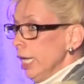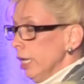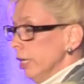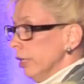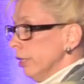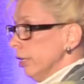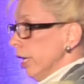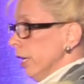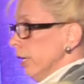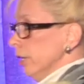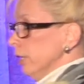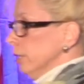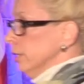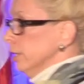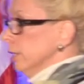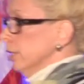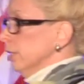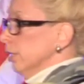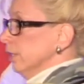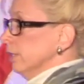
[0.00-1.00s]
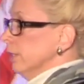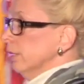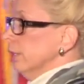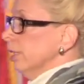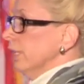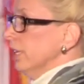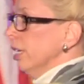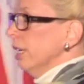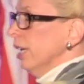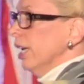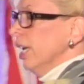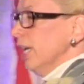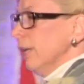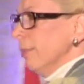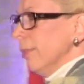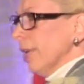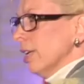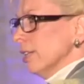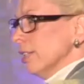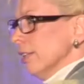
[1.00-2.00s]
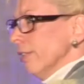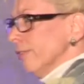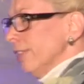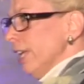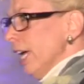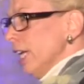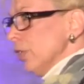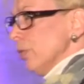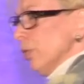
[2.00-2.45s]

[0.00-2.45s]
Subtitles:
healthcare? Because if that's